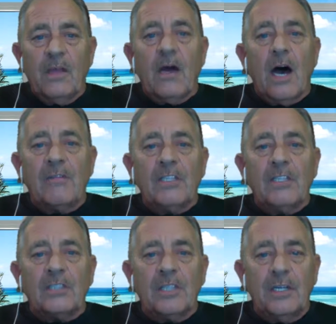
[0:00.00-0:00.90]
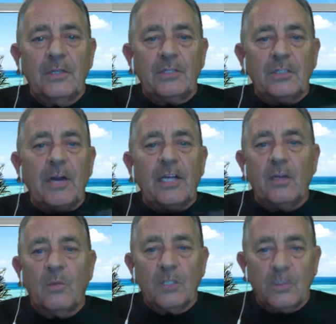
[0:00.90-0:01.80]
obviously you
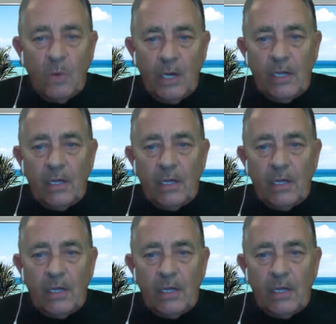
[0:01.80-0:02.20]
strengthen what's weak,